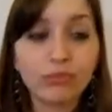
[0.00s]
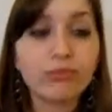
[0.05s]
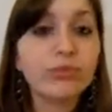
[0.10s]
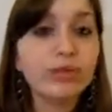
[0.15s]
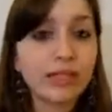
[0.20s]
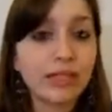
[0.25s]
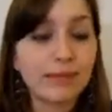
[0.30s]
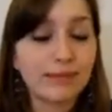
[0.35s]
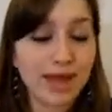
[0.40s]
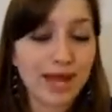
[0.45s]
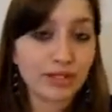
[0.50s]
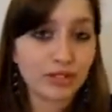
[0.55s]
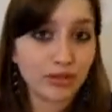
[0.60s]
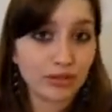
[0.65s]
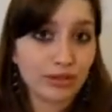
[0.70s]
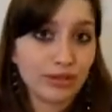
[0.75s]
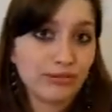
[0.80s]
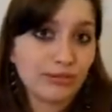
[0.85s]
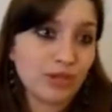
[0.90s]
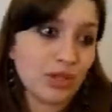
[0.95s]
really
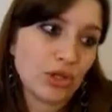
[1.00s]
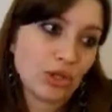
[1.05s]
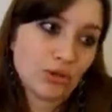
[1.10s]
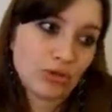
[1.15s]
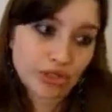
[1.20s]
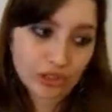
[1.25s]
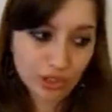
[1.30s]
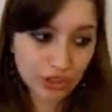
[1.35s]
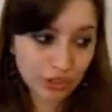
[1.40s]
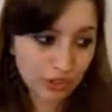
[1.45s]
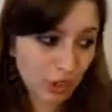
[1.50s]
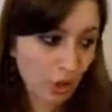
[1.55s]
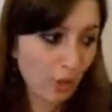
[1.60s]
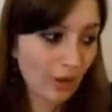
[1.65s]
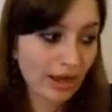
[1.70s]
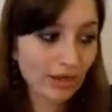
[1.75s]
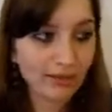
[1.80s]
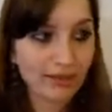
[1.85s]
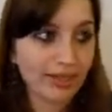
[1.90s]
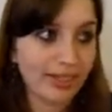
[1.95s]
master them so that you could just go
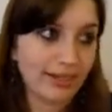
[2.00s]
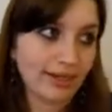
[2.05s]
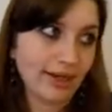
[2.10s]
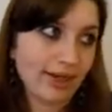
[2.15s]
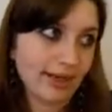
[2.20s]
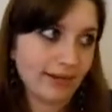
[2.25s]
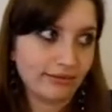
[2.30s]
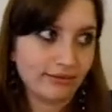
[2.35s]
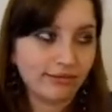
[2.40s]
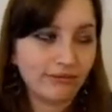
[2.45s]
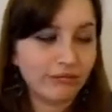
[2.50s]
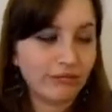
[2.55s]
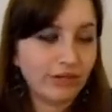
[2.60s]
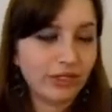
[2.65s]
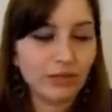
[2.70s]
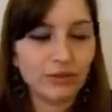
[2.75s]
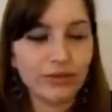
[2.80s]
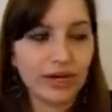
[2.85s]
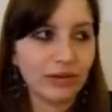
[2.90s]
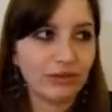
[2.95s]
out and
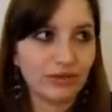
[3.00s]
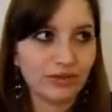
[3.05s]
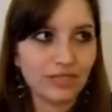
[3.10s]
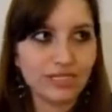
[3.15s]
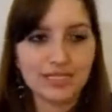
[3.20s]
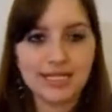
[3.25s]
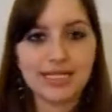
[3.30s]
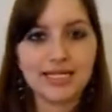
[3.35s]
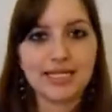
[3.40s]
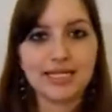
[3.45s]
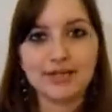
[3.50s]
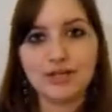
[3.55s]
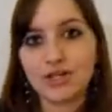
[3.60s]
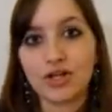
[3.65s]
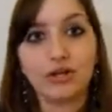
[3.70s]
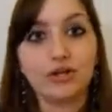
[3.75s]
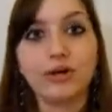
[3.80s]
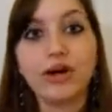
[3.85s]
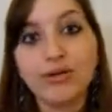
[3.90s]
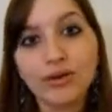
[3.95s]
figure out the details
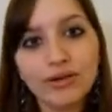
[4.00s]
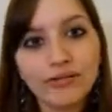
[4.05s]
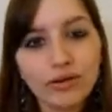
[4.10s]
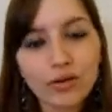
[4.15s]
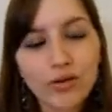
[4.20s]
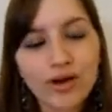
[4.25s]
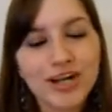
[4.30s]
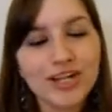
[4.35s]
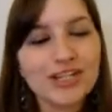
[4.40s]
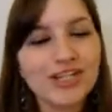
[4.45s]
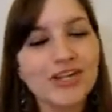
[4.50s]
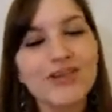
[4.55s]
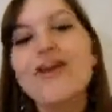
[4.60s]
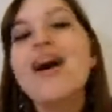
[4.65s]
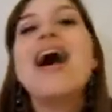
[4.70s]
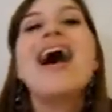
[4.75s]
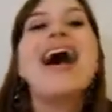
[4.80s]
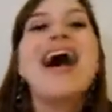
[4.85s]
on your own if you wanted to.